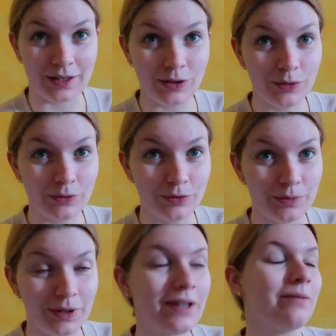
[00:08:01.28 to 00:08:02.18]
new for
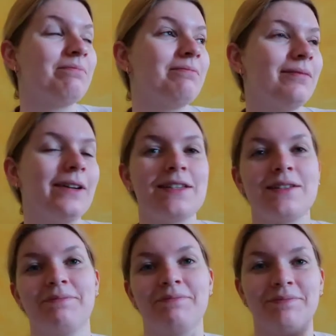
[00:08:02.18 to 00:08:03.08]
me, but
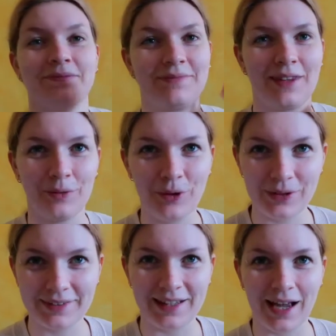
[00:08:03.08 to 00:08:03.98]
we
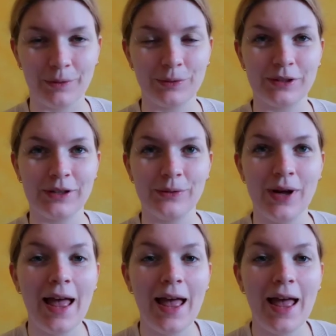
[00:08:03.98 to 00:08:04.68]
will see how it will go.